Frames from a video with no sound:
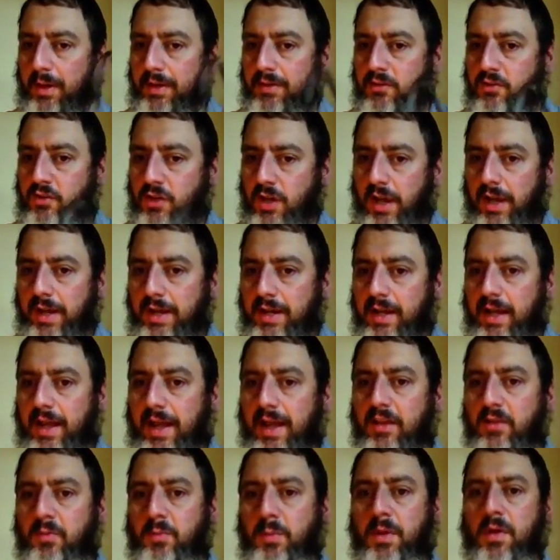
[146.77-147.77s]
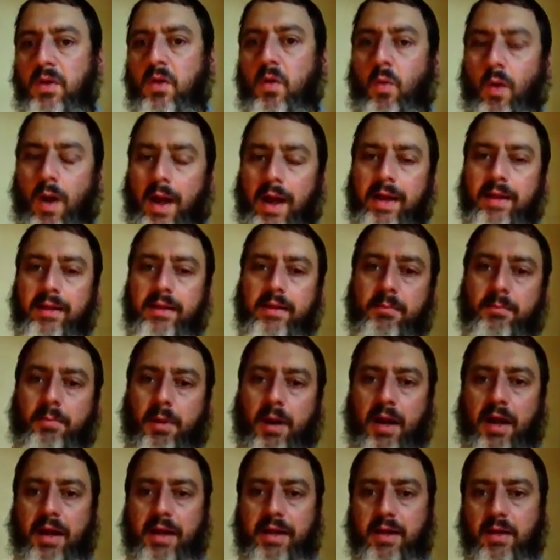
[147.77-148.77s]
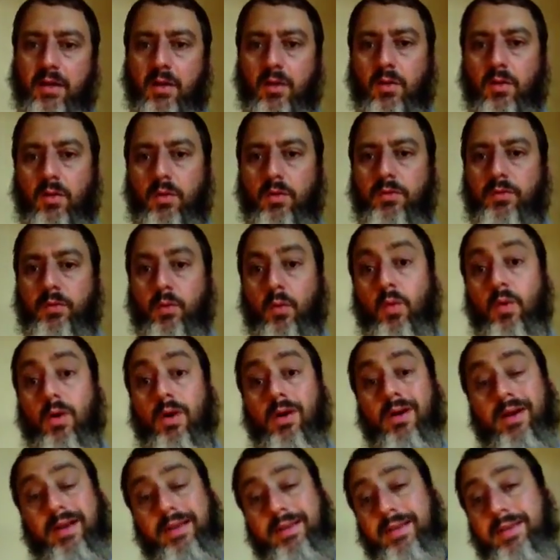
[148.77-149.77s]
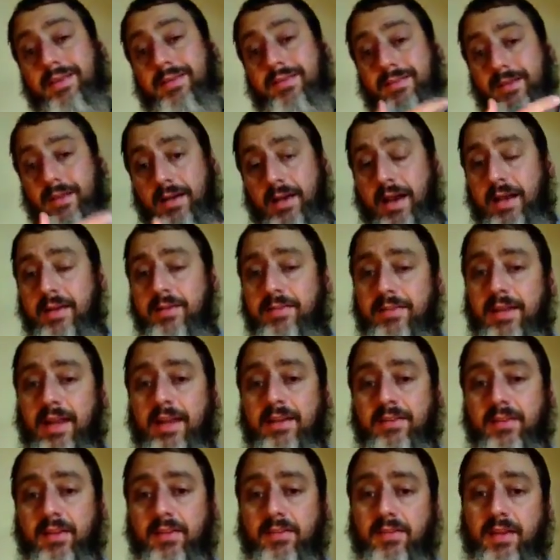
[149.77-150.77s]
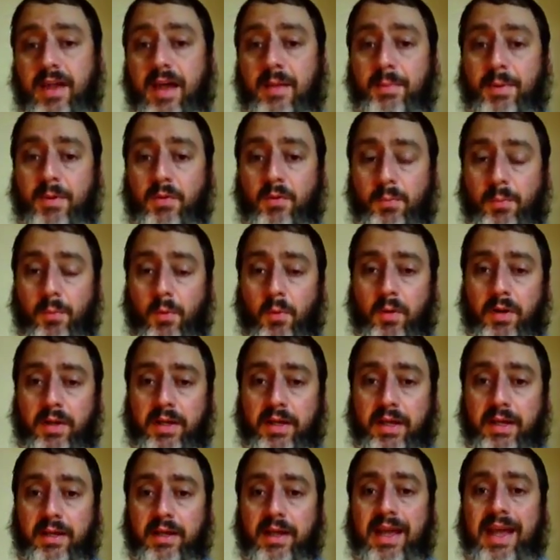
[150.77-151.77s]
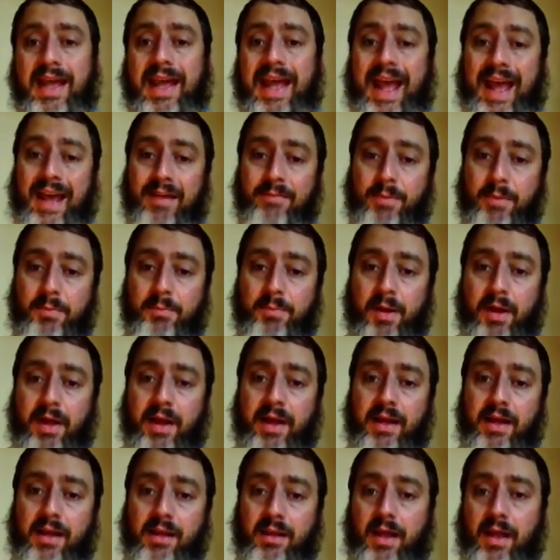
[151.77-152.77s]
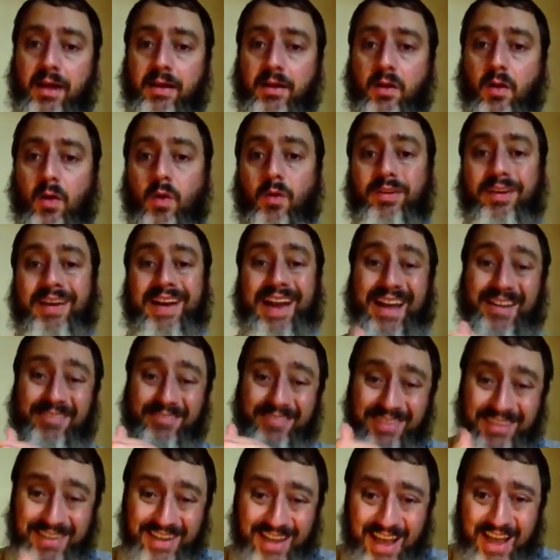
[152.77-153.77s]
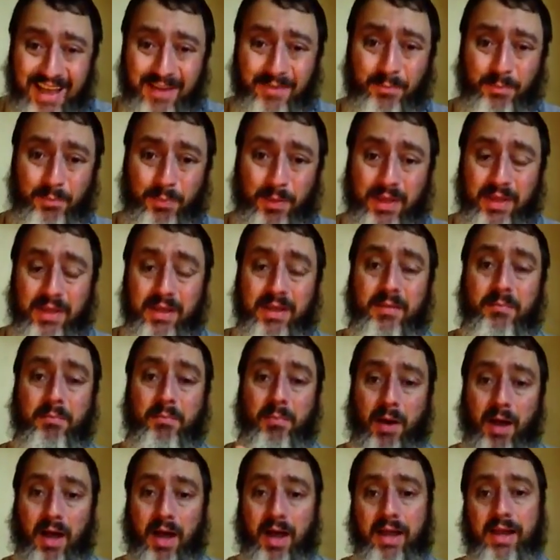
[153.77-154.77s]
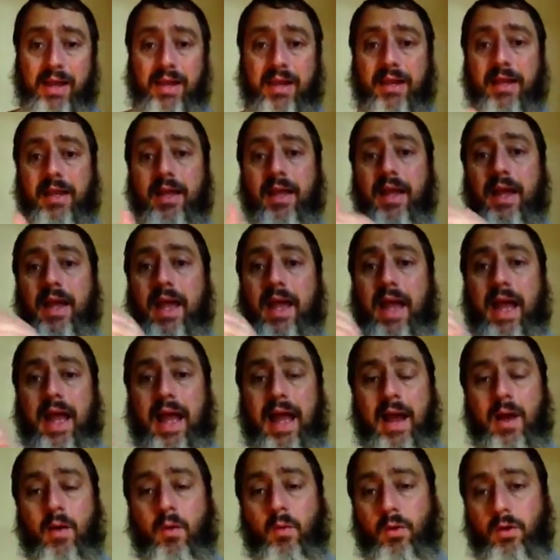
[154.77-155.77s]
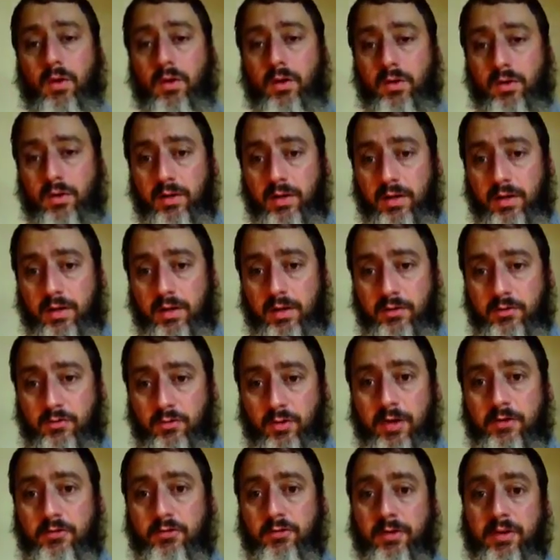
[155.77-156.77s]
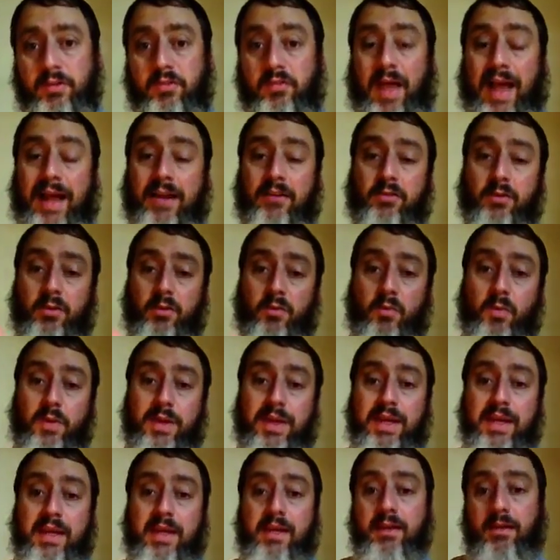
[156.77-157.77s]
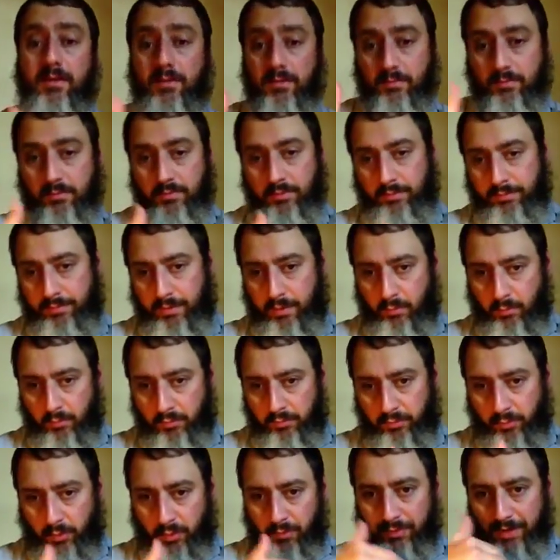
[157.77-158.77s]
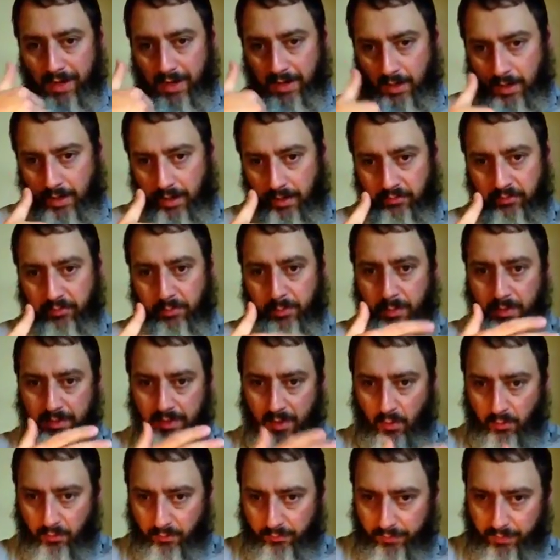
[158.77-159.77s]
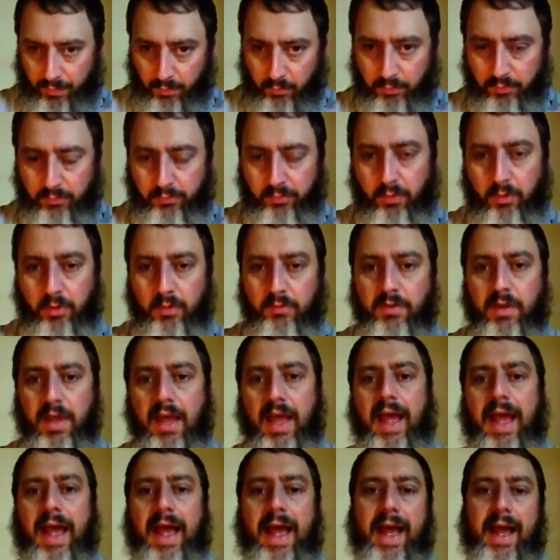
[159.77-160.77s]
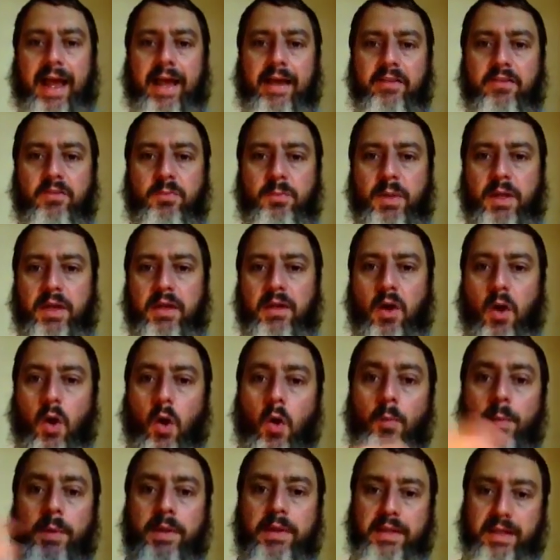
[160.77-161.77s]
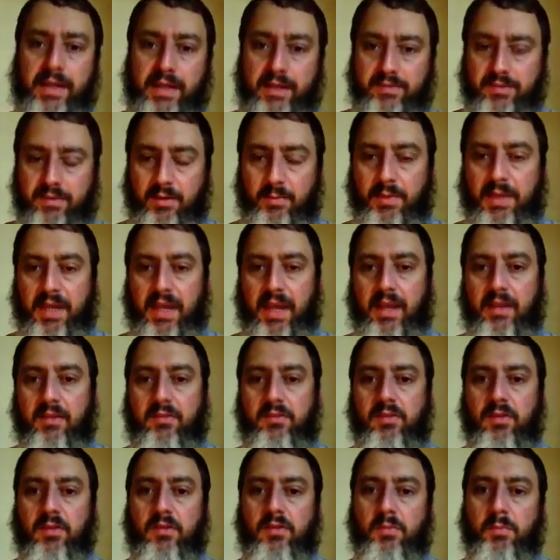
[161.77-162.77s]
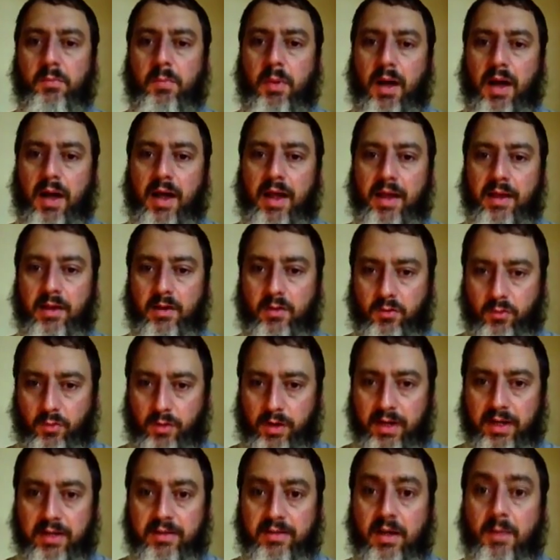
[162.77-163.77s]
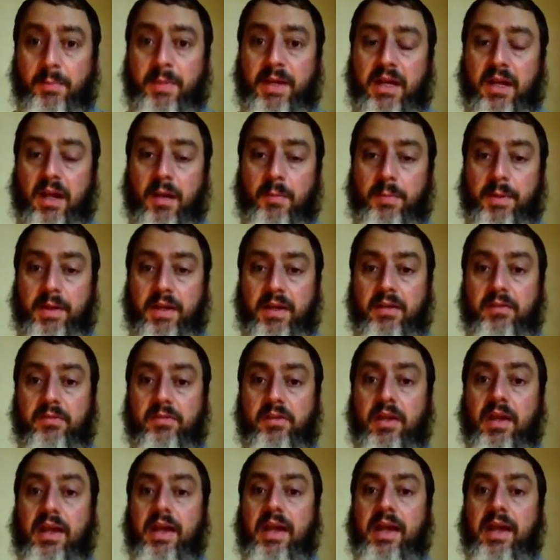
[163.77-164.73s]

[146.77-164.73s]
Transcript: China has been quietly buying gold, or at least the United States has not been reporting it, have been buying a lot of gold and have not been buying our treasuries. Actually, we, the Federal Reserve, not us, but the Federal Reserve, has been openly in some cases creating dummy companies